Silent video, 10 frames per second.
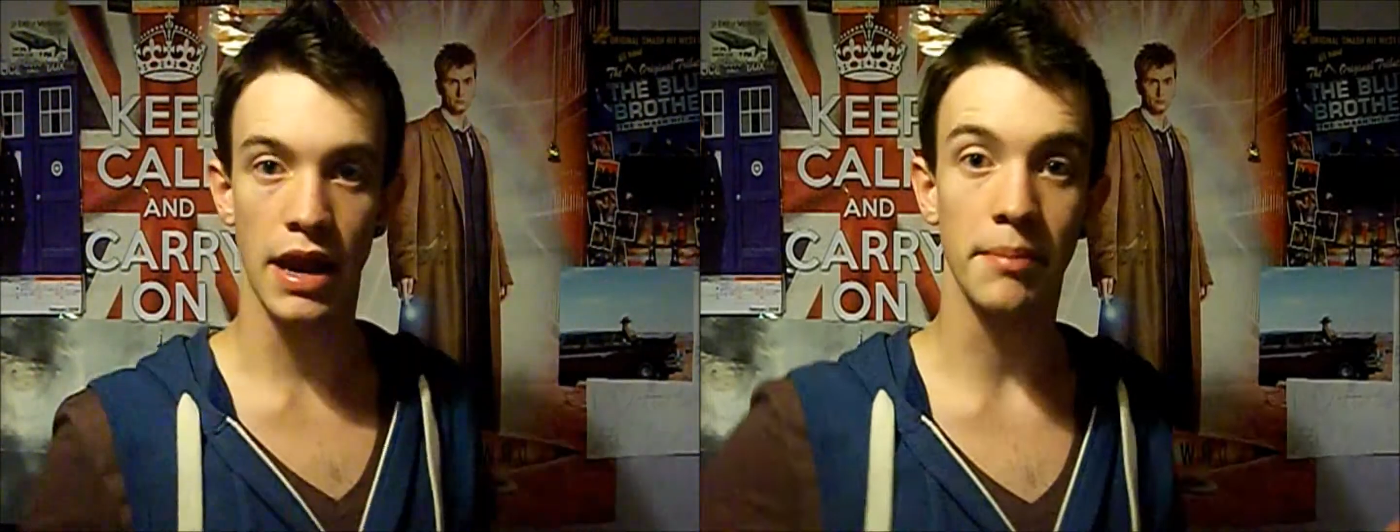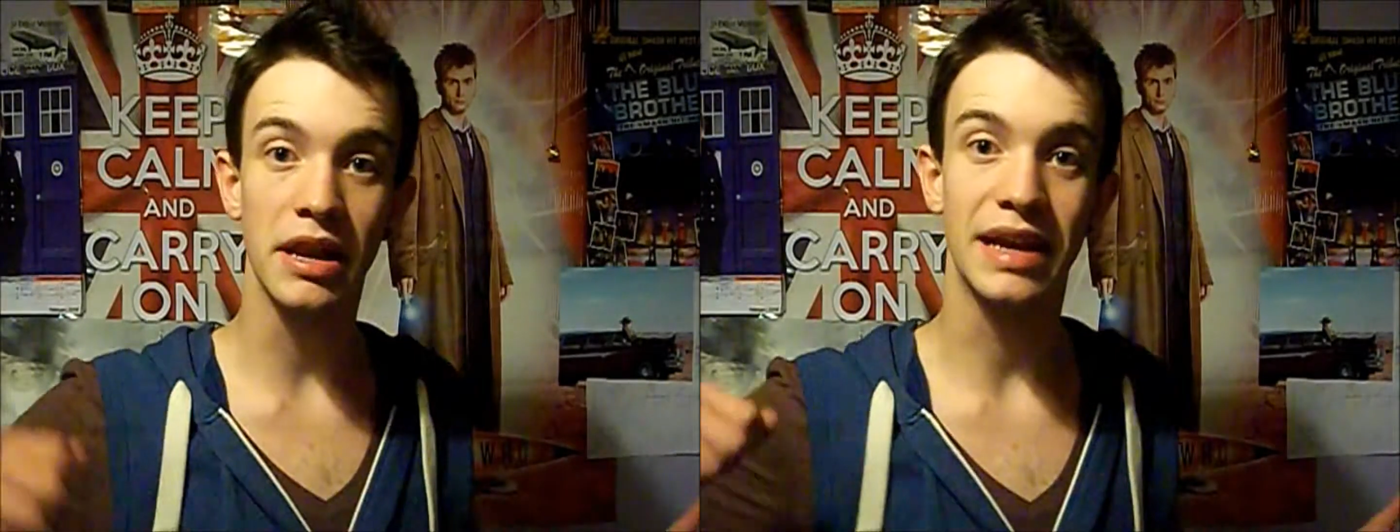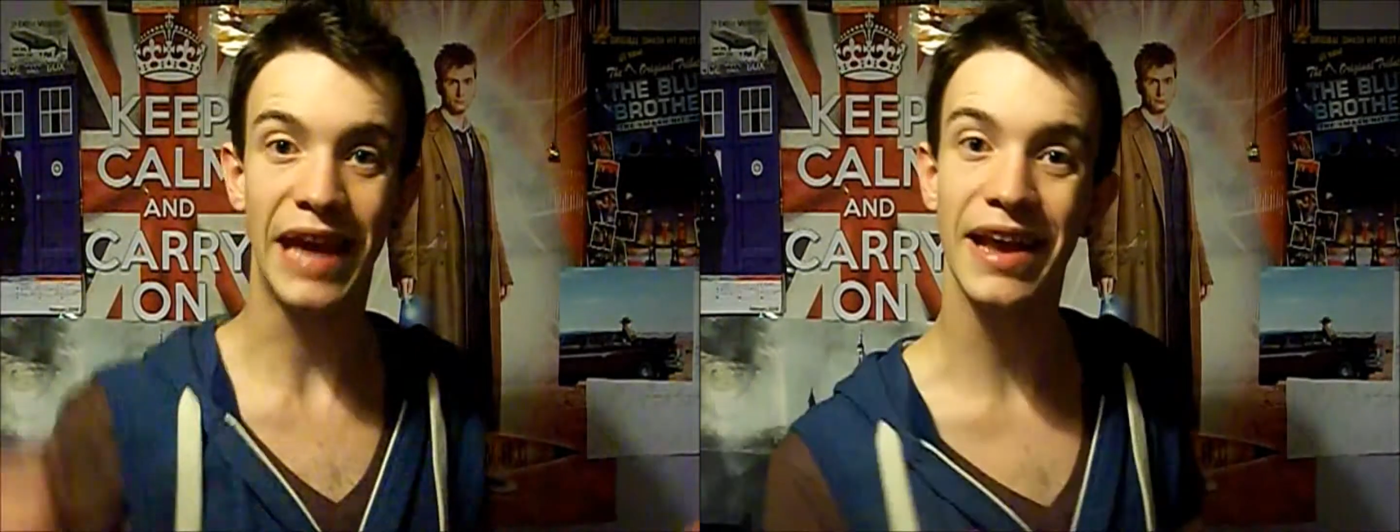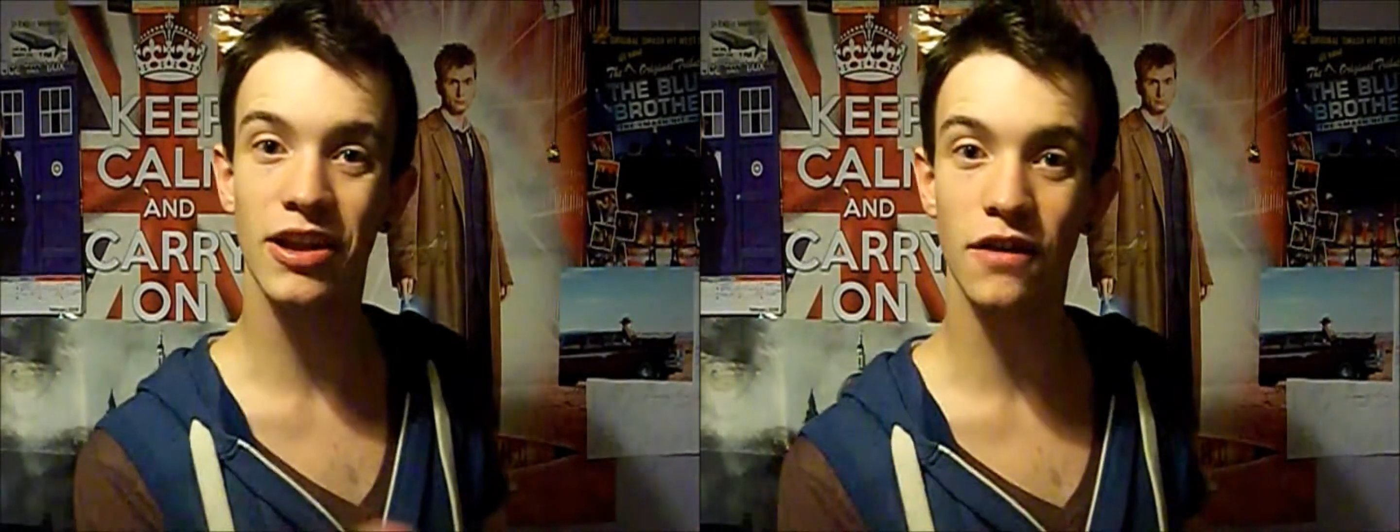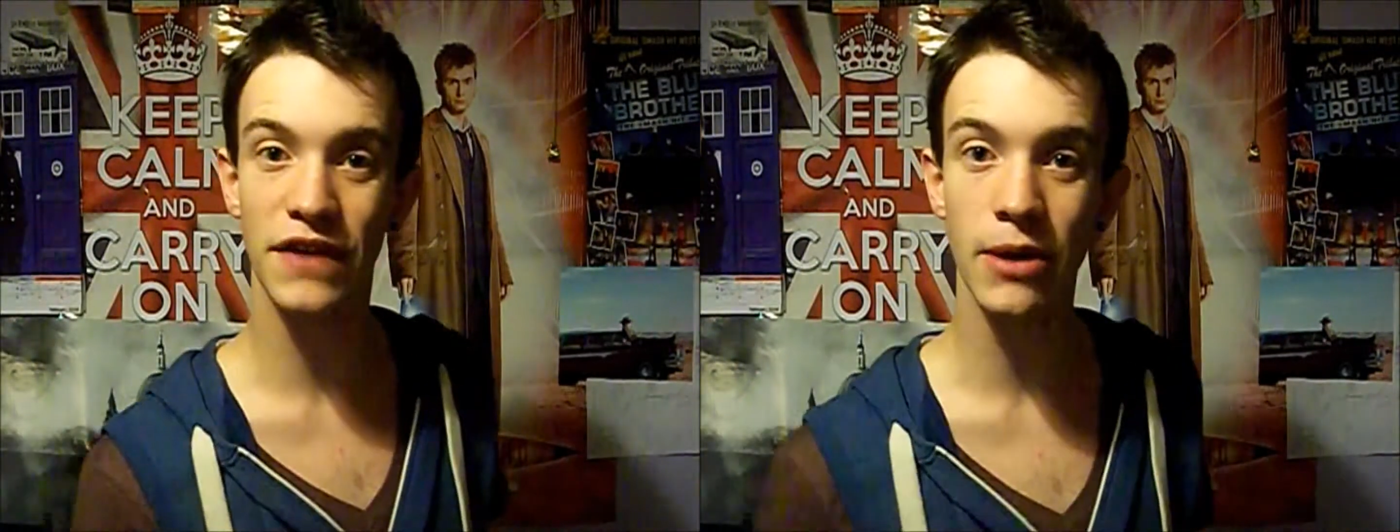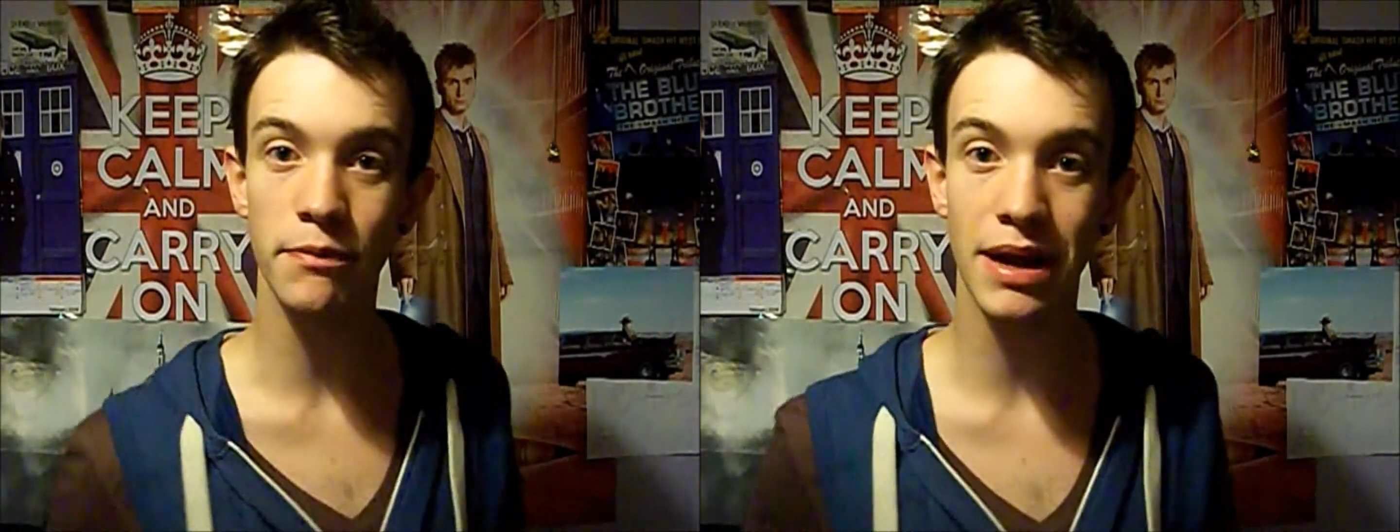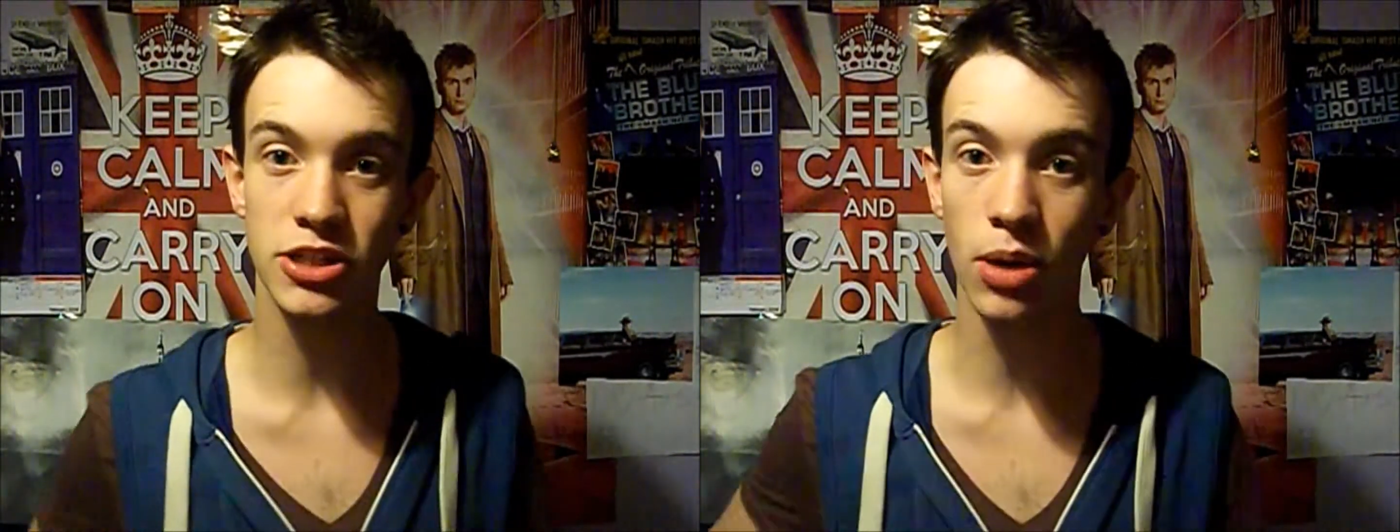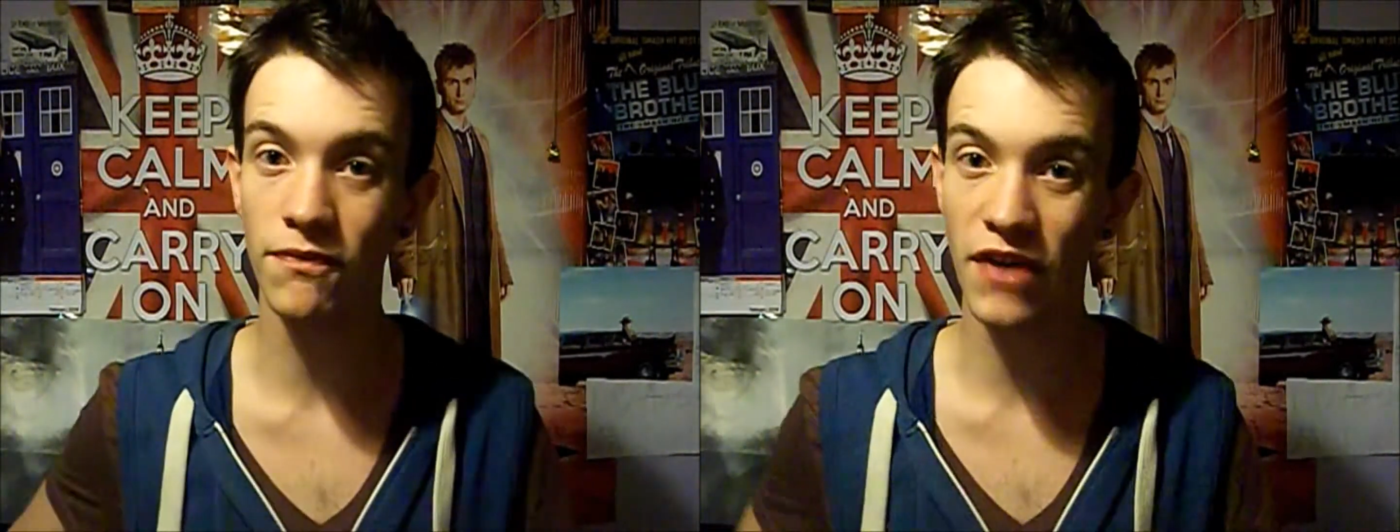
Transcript: and I'm going to kick it off here with my top